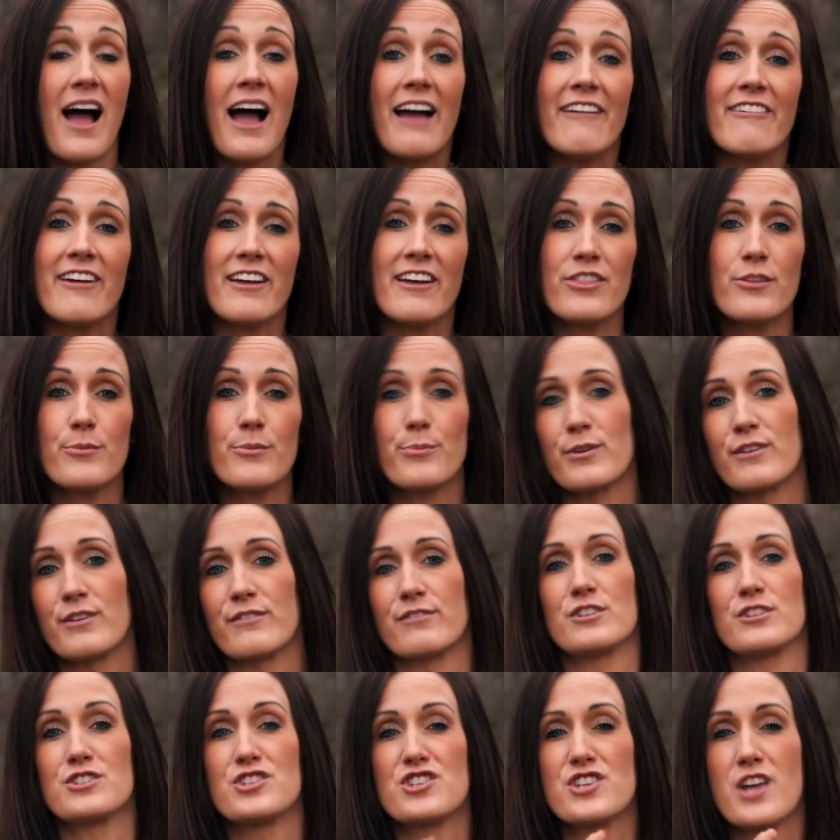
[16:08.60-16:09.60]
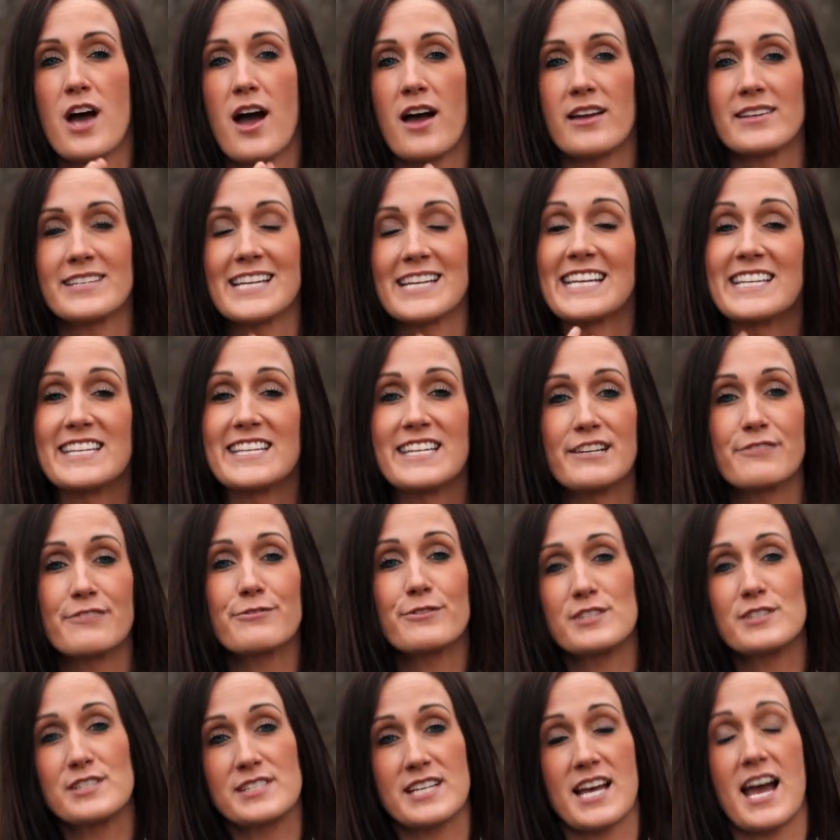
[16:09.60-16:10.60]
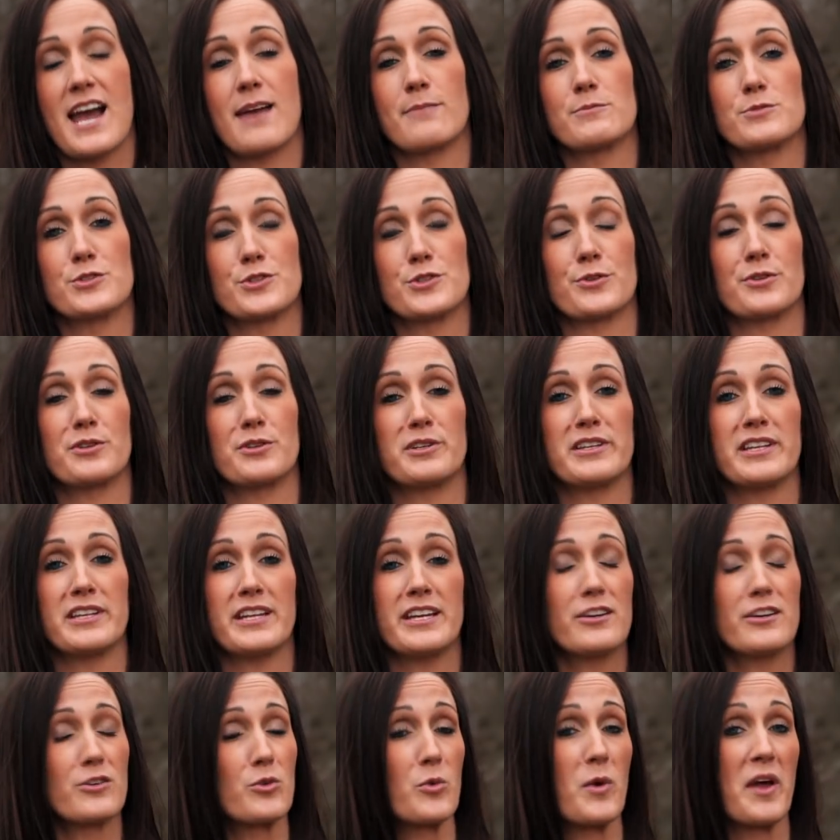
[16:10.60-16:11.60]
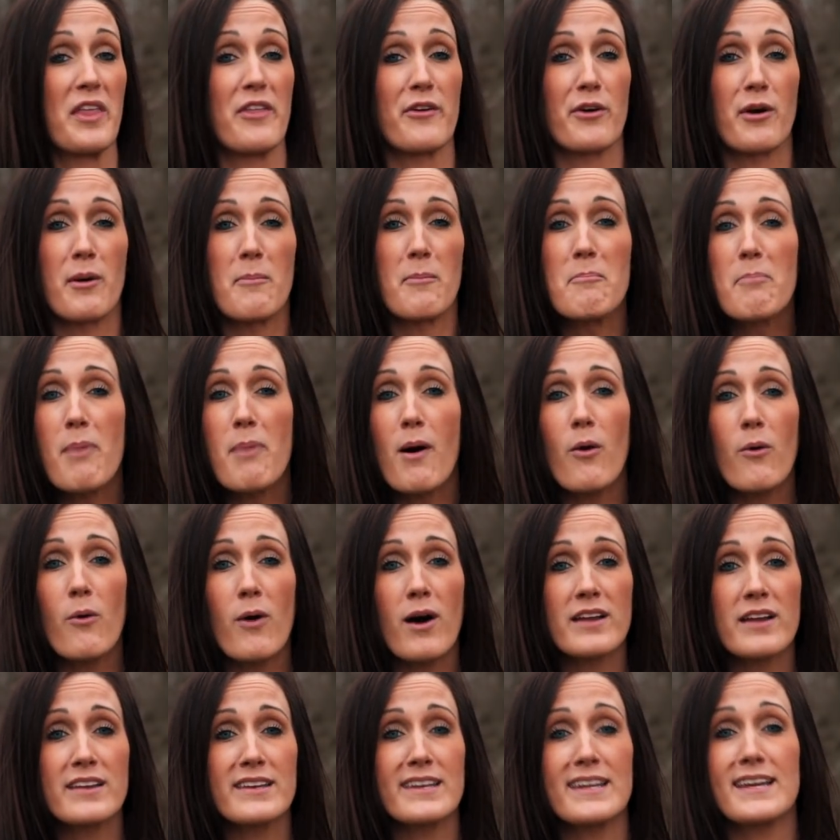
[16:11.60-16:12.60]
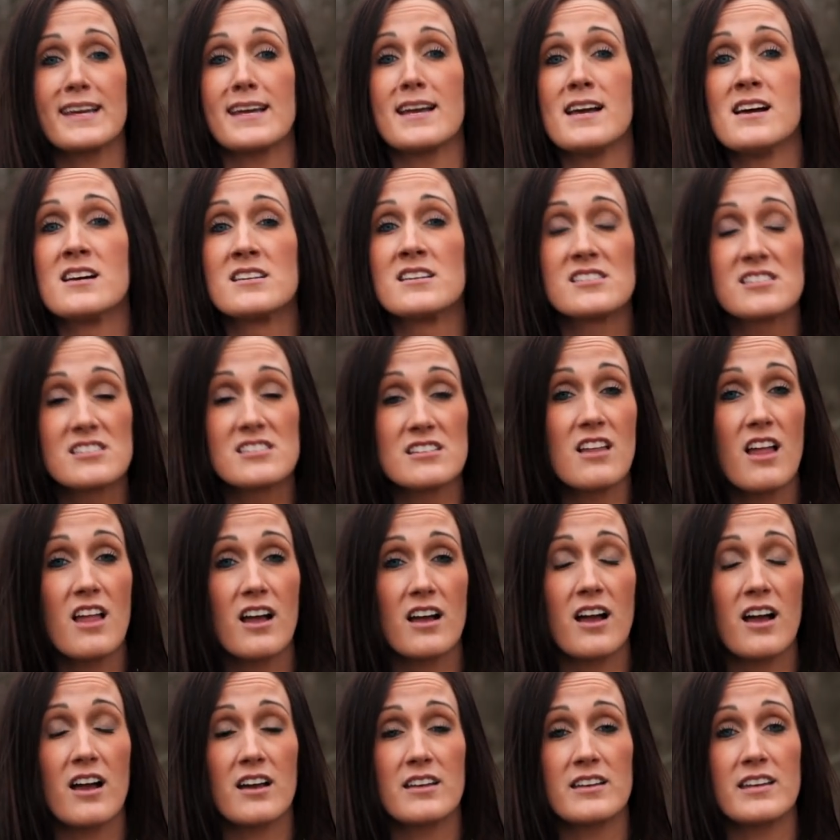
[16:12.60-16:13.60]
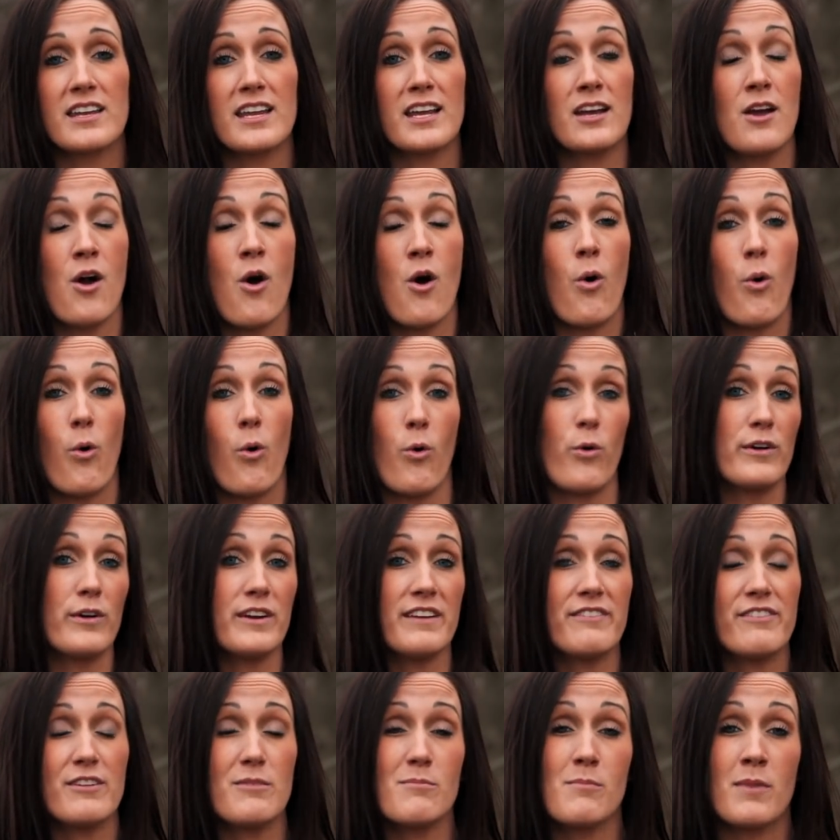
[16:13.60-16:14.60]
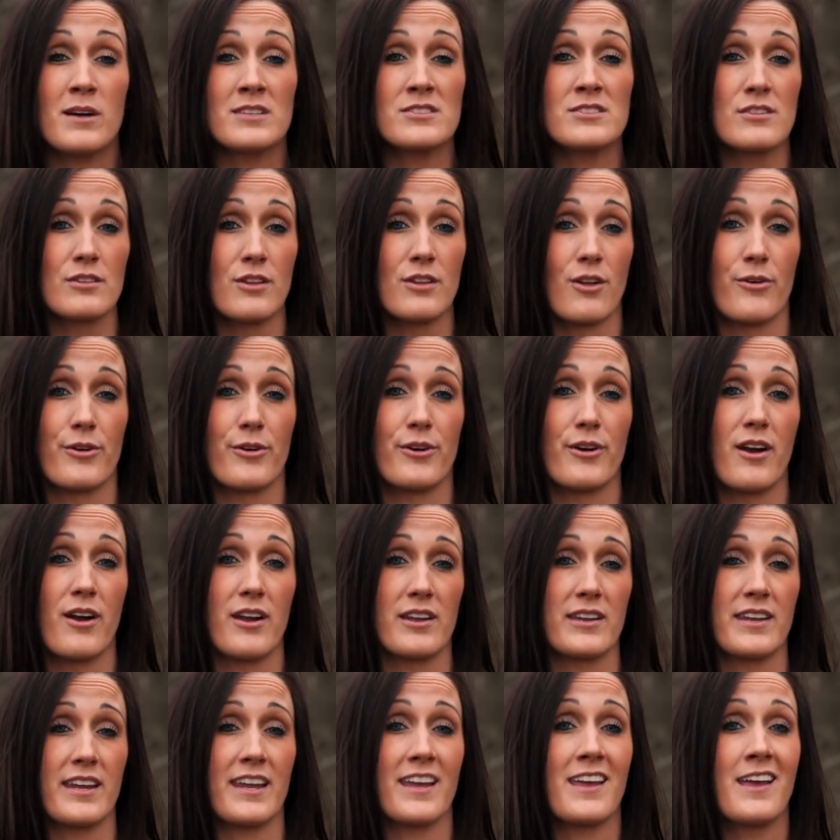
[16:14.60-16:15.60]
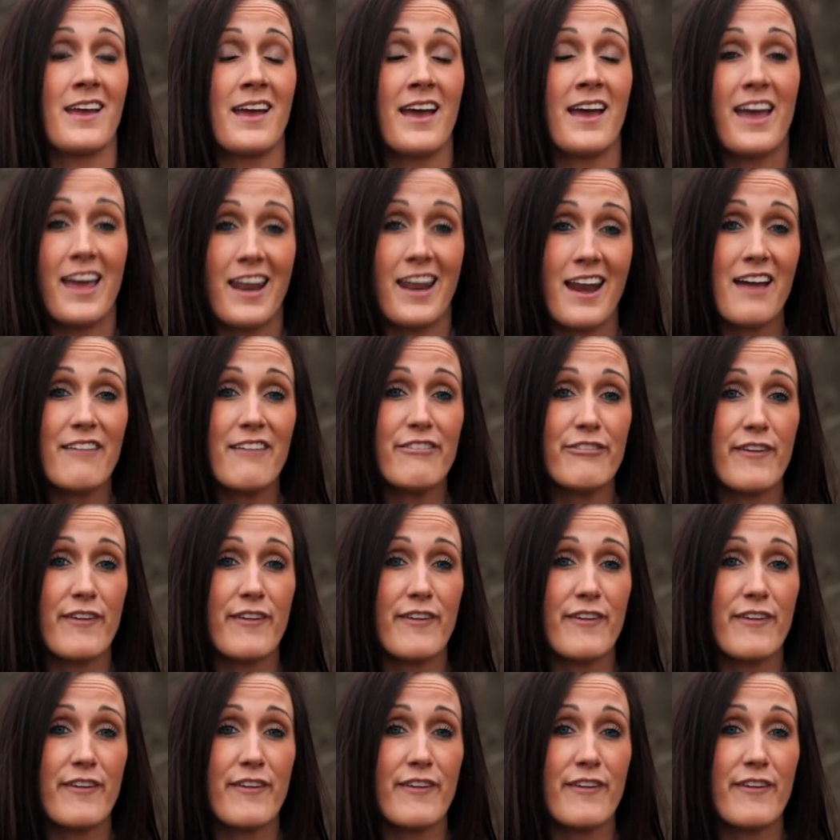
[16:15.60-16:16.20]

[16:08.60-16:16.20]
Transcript: I've had the privilege to hunt at different times during the year, whether I'm bow hunting, slug hunting, or even muzzleloader hunting. And I've